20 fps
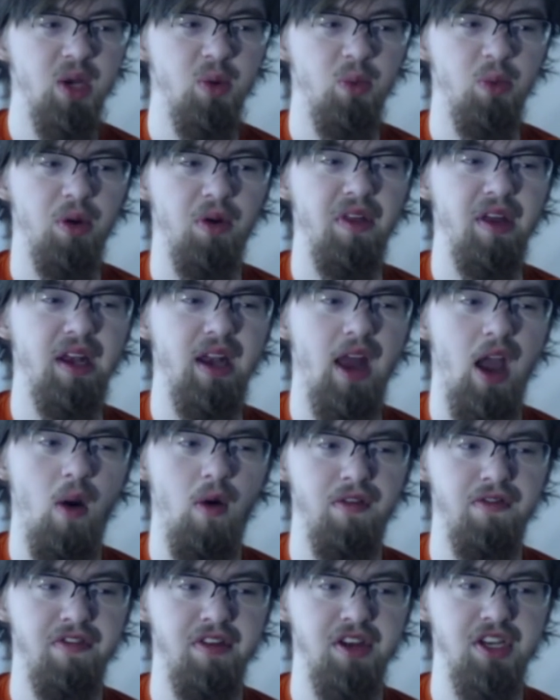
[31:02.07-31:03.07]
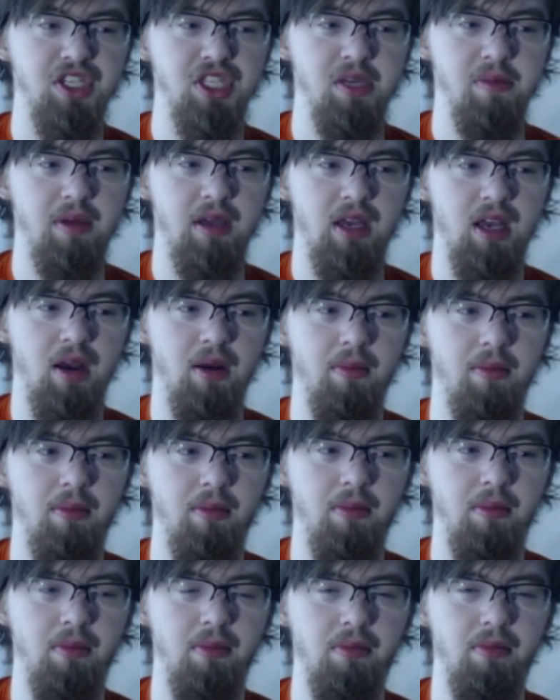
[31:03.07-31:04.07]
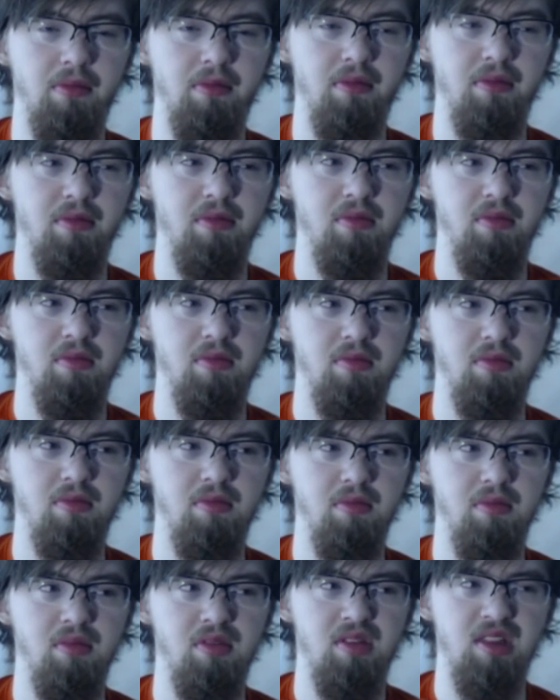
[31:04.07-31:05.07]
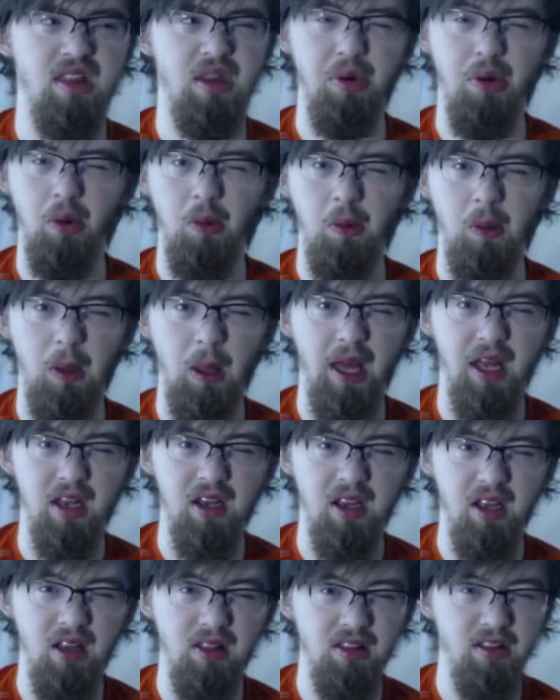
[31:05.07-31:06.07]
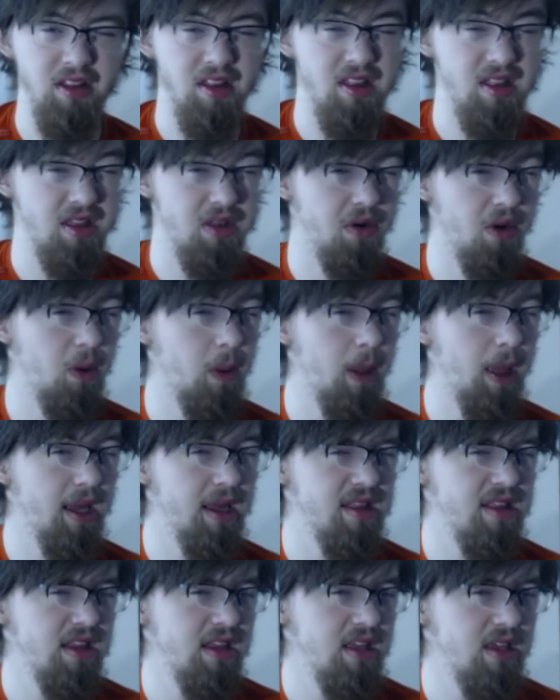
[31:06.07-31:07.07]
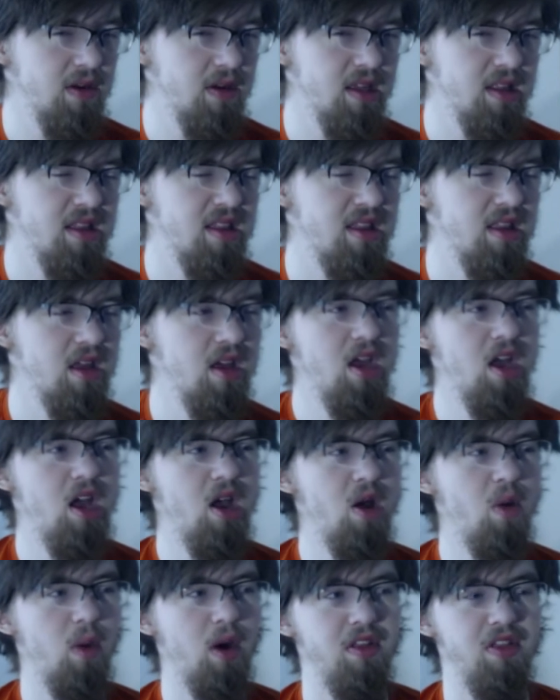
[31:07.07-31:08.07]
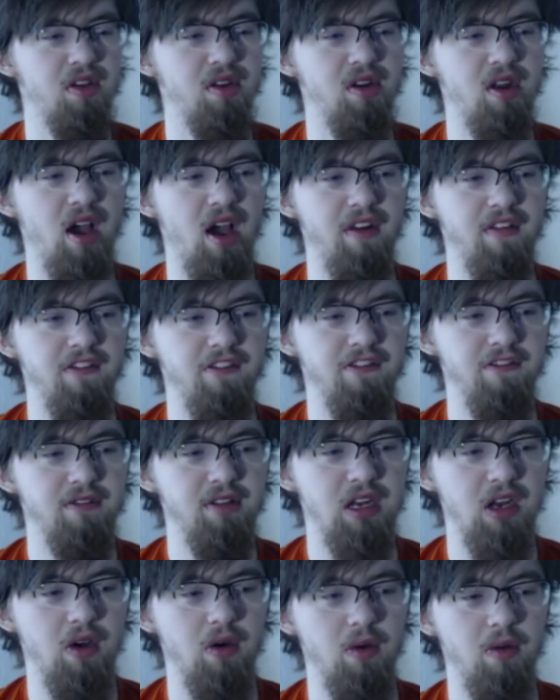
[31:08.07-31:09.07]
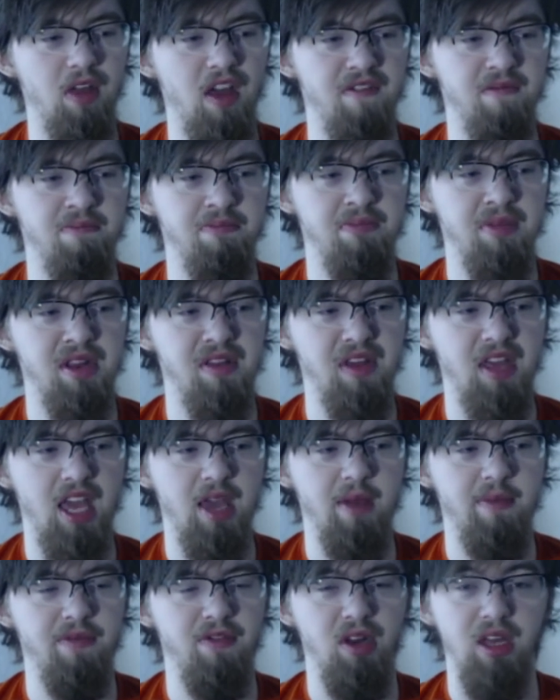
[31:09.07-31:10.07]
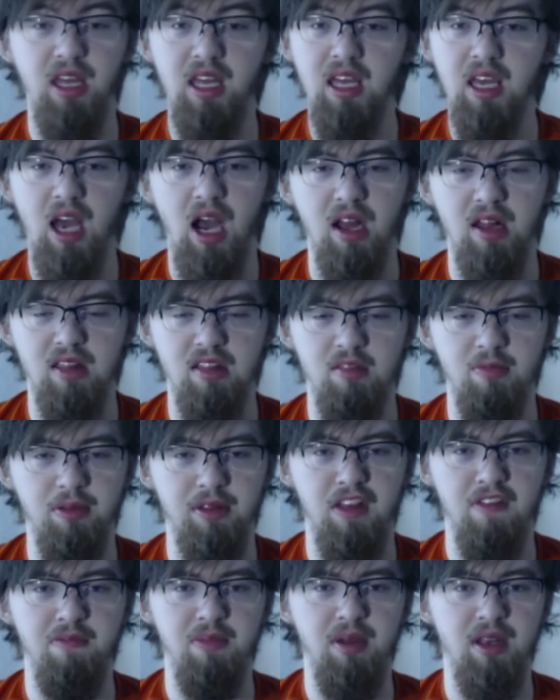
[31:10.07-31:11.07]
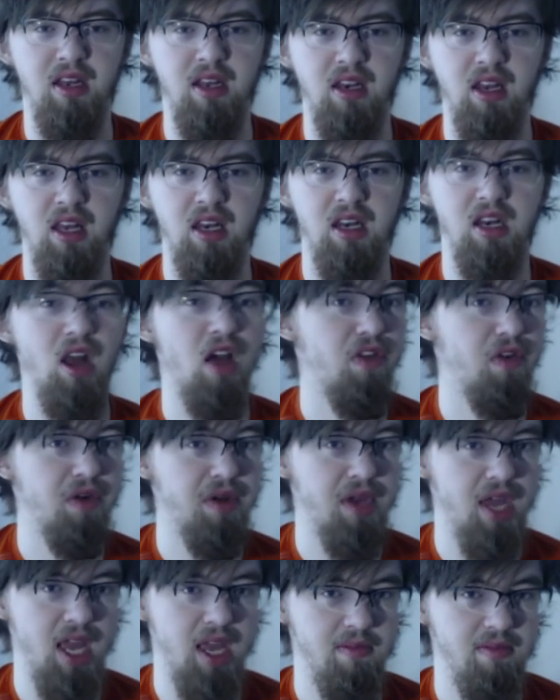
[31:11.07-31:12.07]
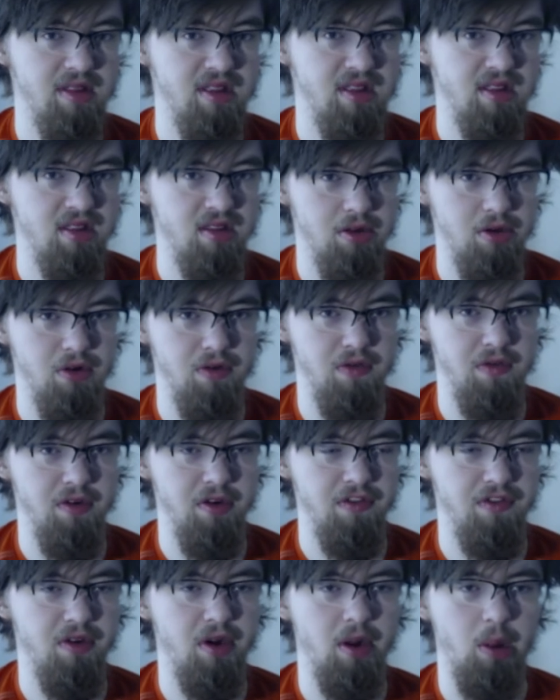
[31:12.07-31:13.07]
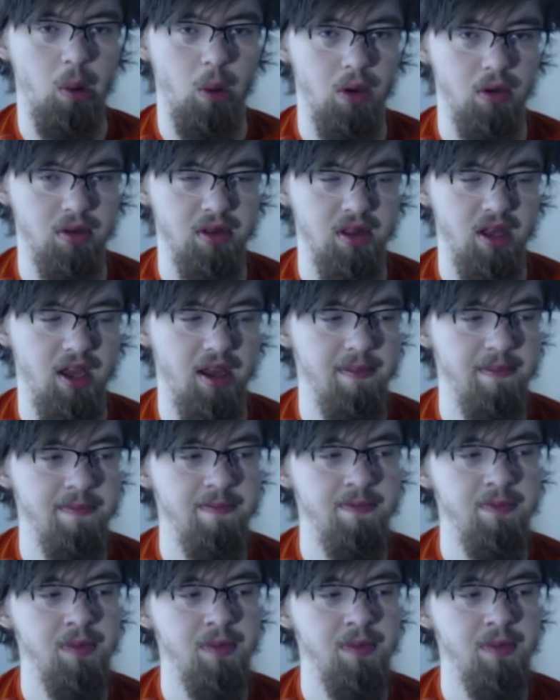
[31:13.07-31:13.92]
Will they now officially become pseudo legacy units where they're not, they haven't been in the game for eons, but they've been in another game's server for a long time?